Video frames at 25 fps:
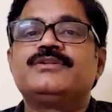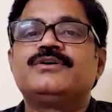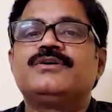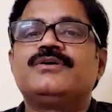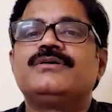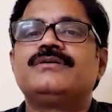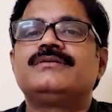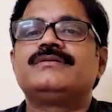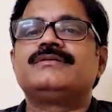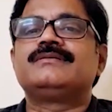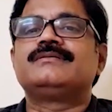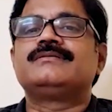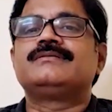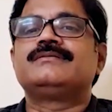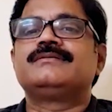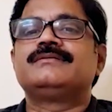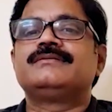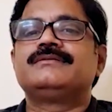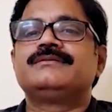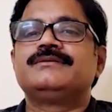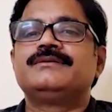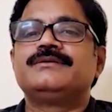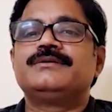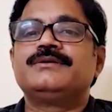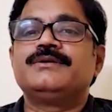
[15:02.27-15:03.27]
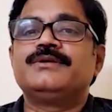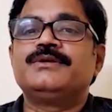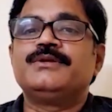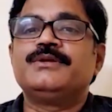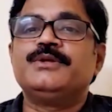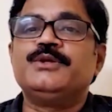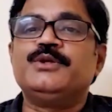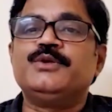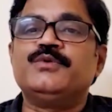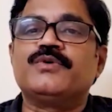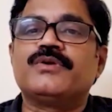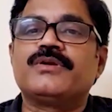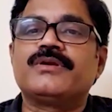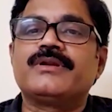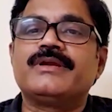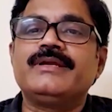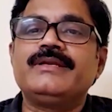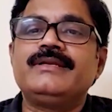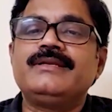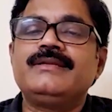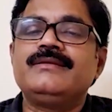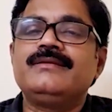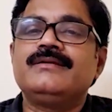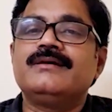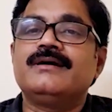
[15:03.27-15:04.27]
thought you were
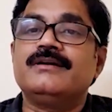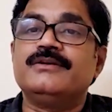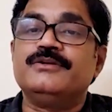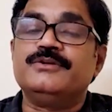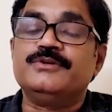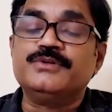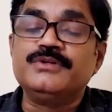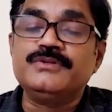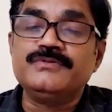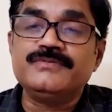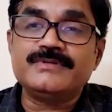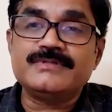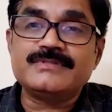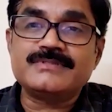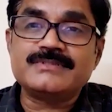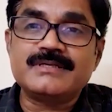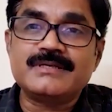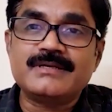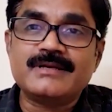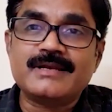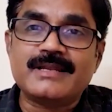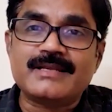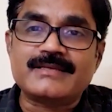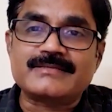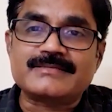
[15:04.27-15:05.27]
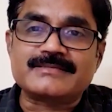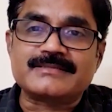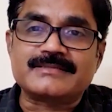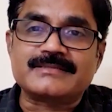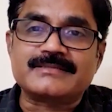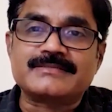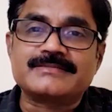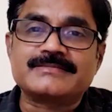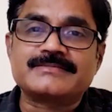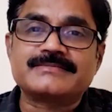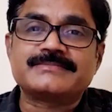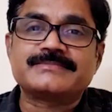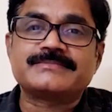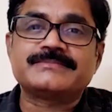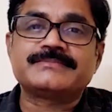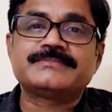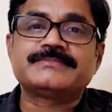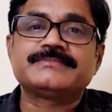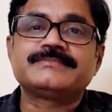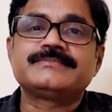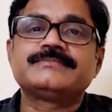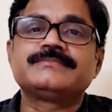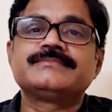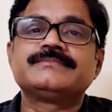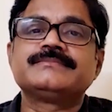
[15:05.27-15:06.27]
writing a universal classic.
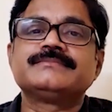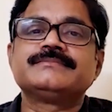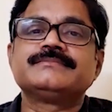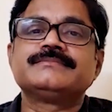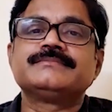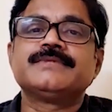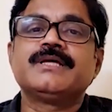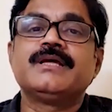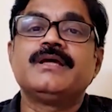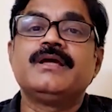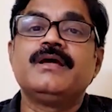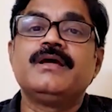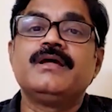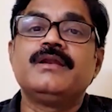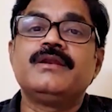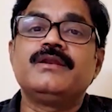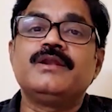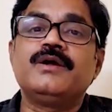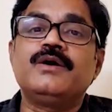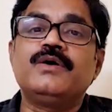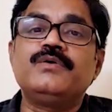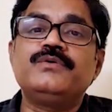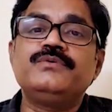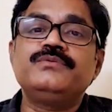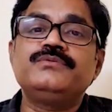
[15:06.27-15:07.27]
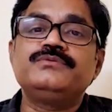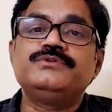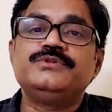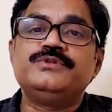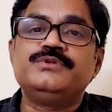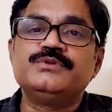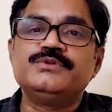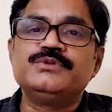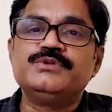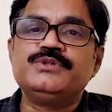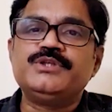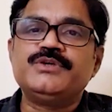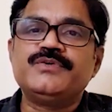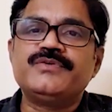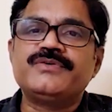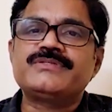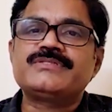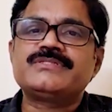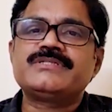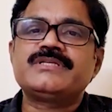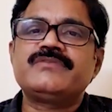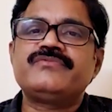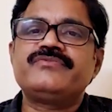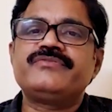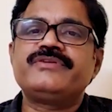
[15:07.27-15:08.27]
Now you
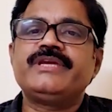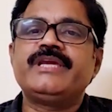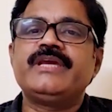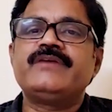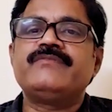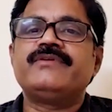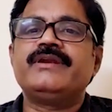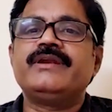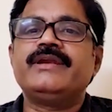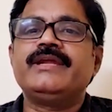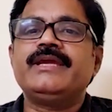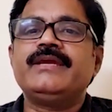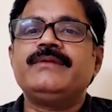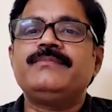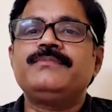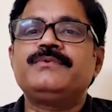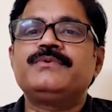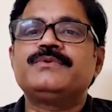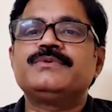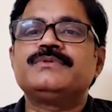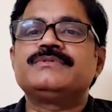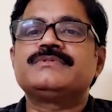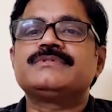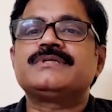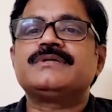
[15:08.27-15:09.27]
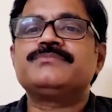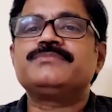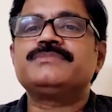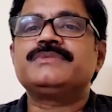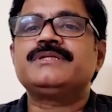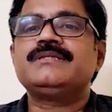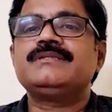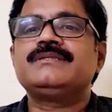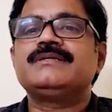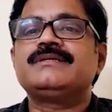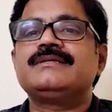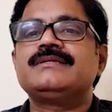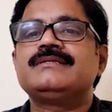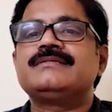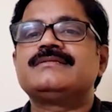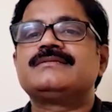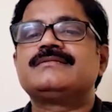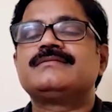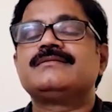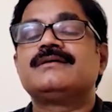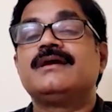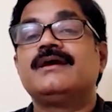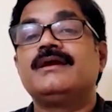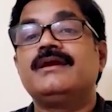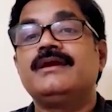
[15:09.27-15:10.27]
yourself gave a name to something that
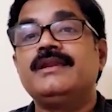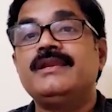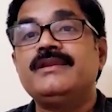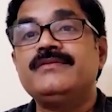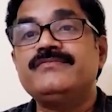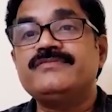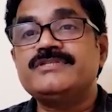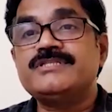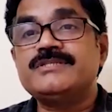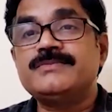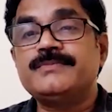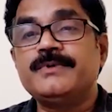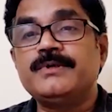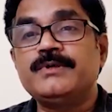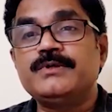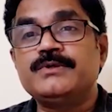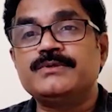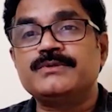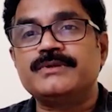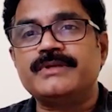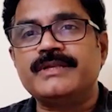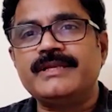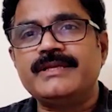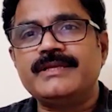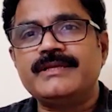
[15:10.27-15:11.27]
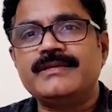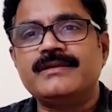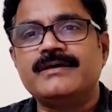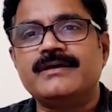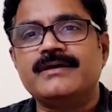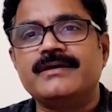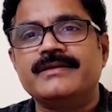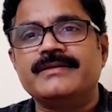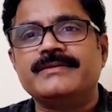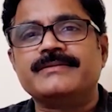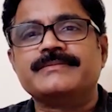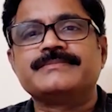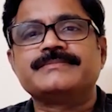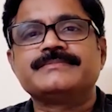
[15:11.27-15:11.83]
is invisible to naked eye.